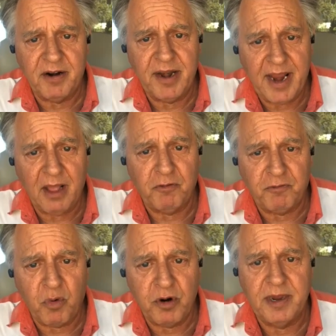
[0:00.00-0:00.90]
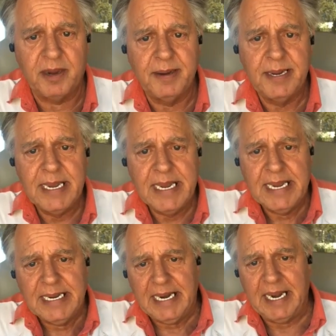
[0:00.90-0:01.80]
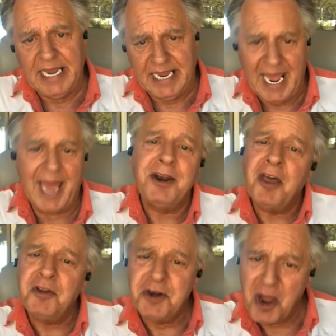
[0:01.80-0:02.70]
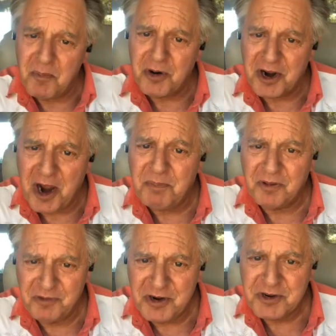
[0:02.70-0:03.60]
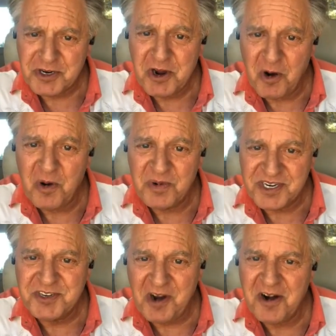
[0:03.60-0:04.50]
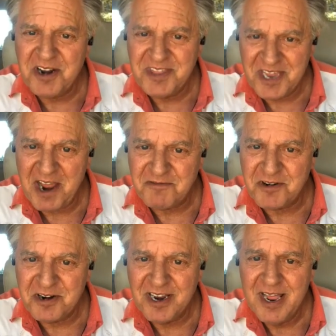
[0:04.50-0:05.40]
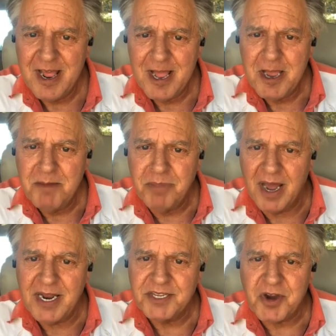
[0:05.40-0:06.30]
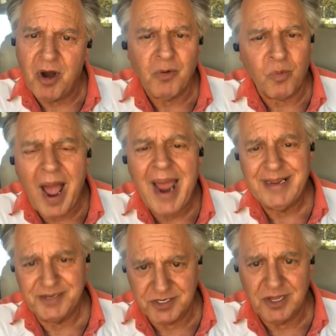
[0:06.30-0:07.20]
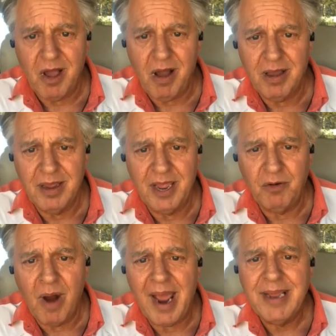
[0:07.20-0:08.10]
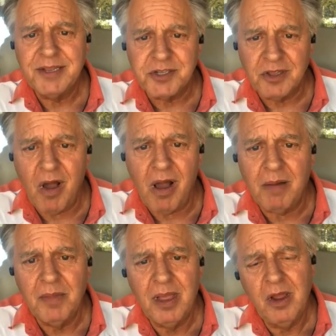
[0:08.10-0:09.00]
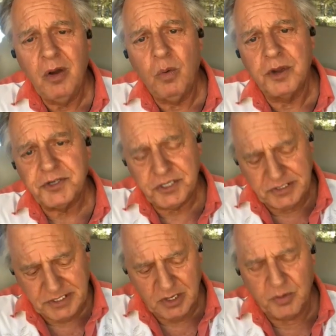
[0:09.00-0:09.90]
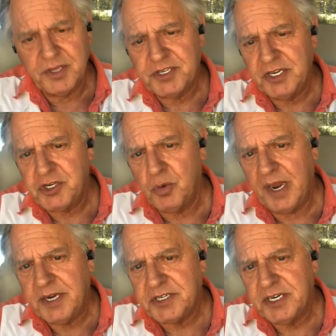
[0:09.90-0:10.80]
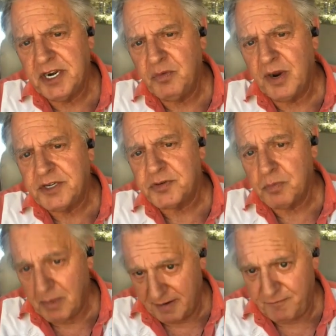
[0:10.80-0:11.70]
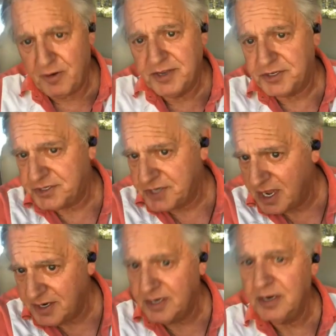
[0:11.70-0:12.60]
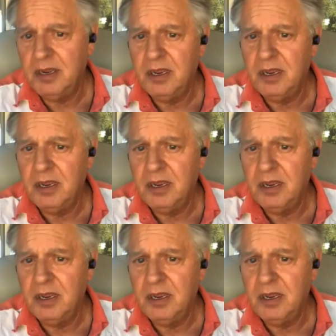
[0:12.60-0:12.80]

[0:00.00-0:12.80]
here in California. It had another number a couple of years ago when we started the effort, but it's called Ryan's Law. And Ryan's Law was to deal with a situation in which my friend's son,